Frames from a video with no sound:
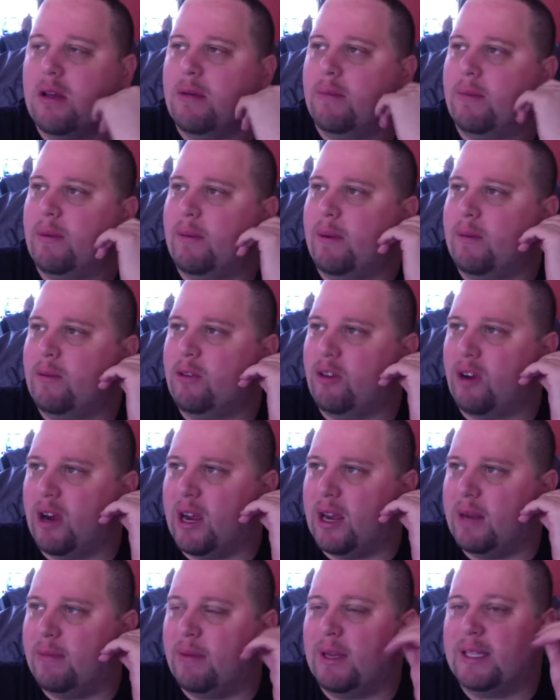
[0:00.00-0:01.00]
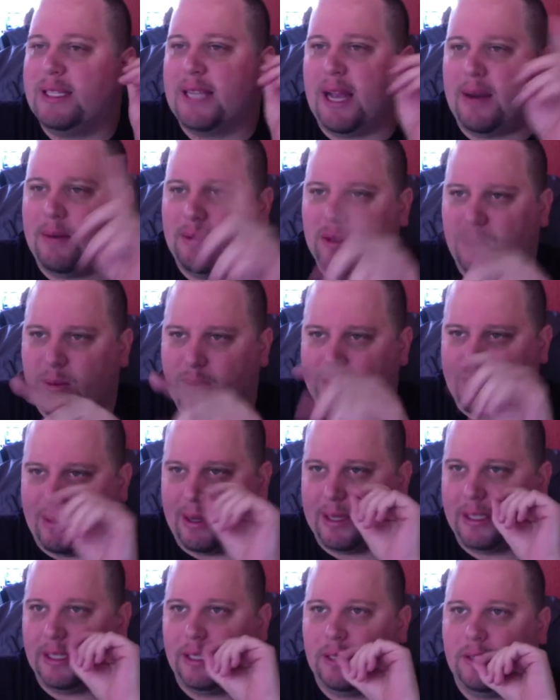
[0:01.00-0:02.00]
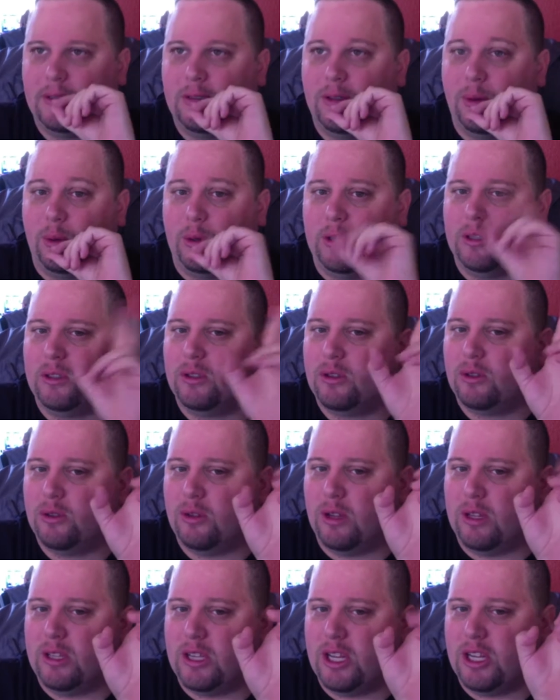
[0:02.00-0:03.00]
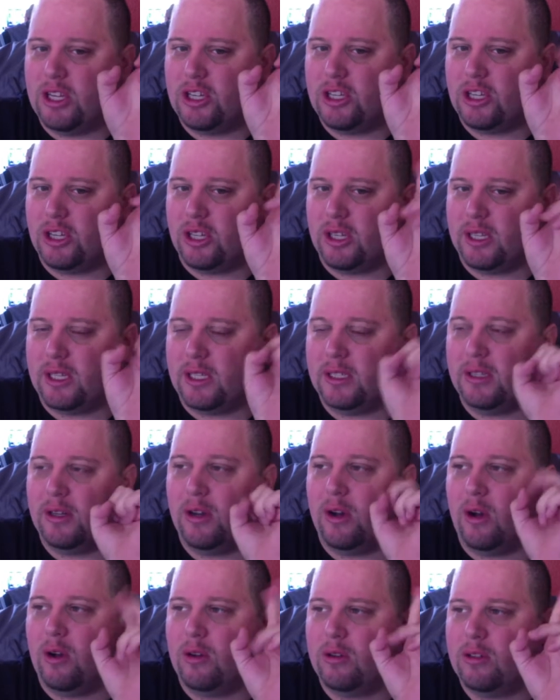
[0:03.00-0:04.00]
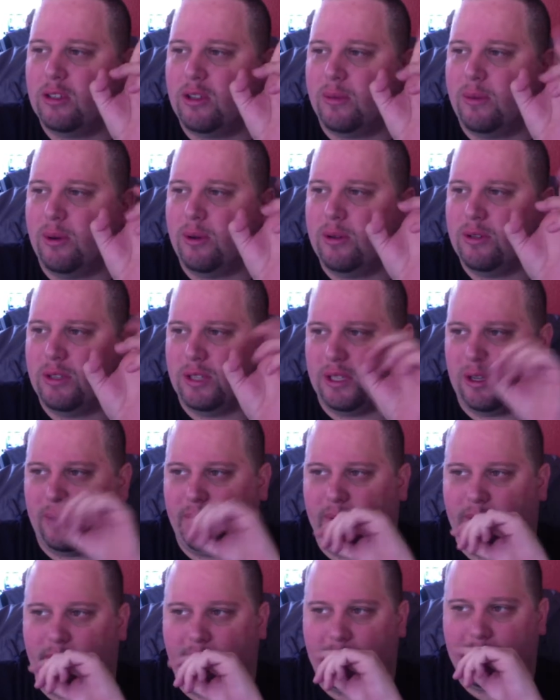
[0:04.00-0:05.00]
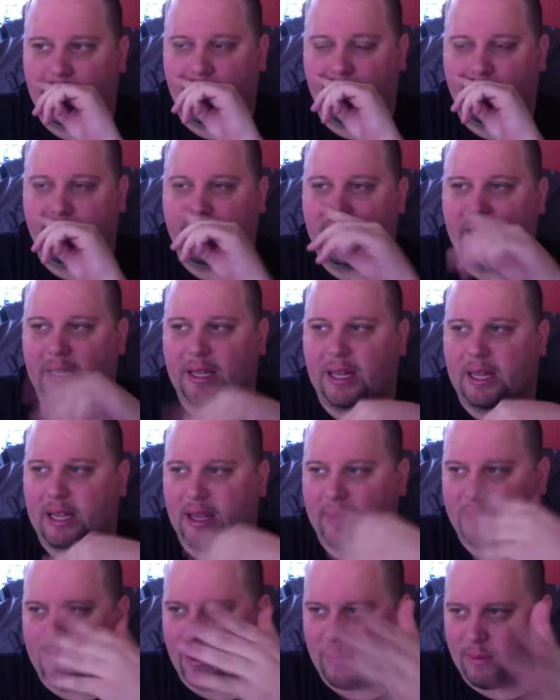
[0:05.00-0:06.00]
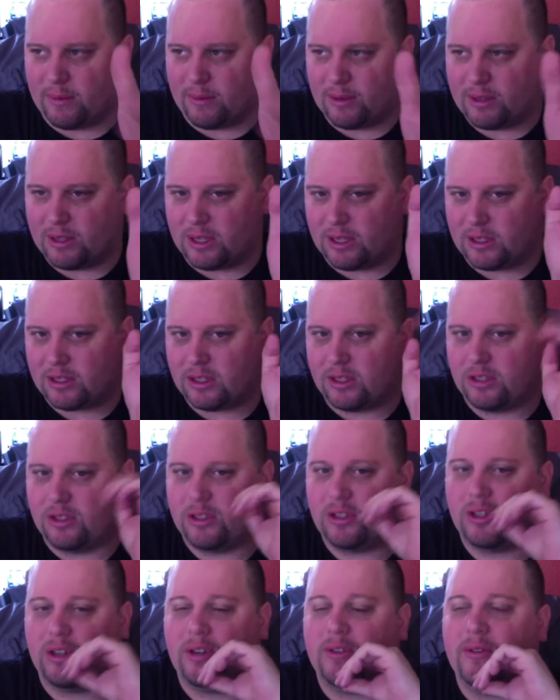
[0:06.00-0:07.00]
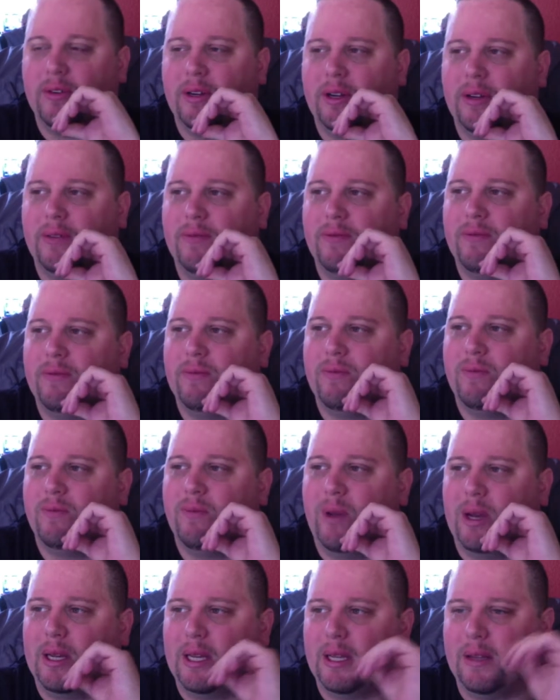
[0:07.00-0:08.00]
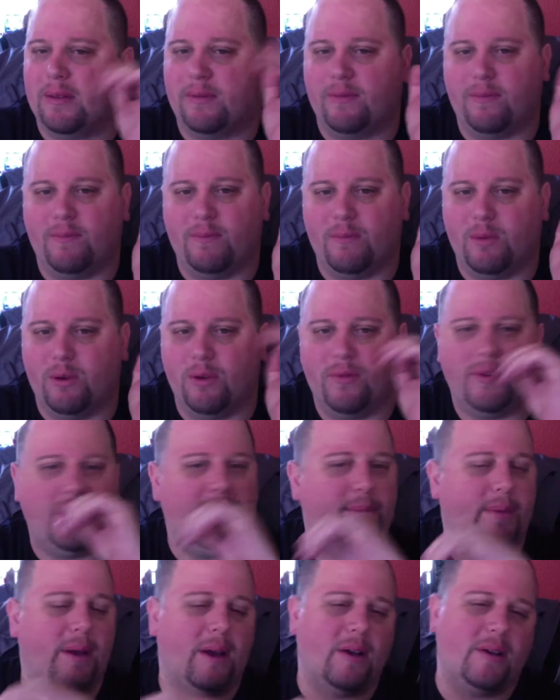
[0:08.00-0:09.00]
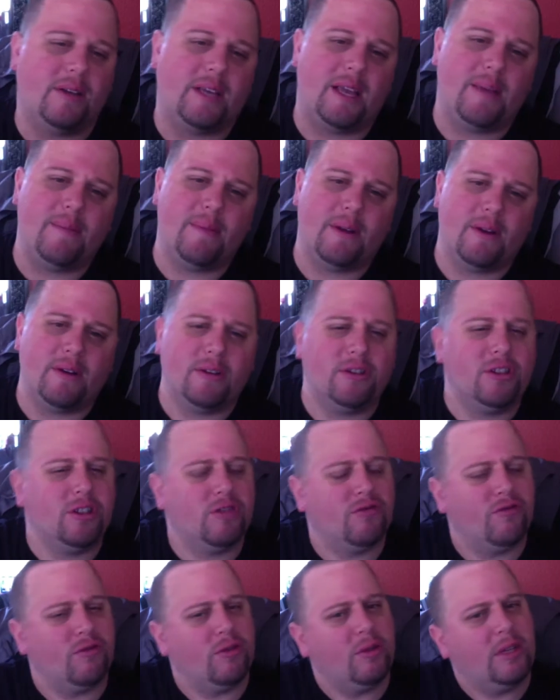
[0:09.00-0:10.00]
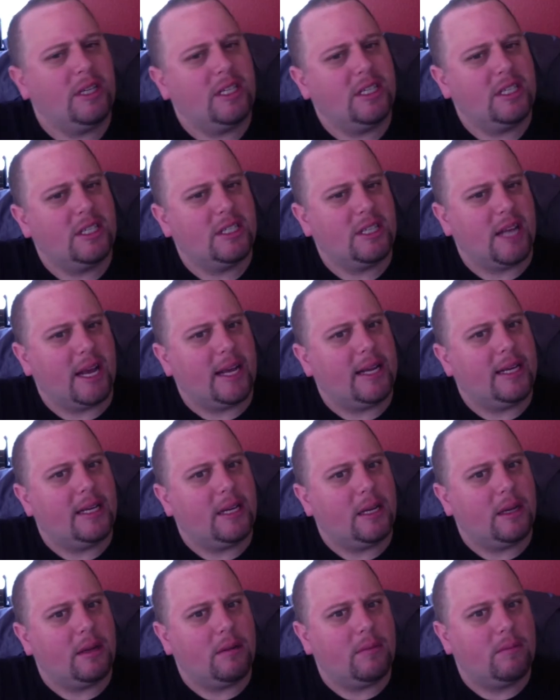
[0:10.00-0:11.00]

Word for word: My mom cried. My dad was open minded to it initially, supposedly open minded, but then they come out with this conservative fucking movie about how gay marriage is ruining society.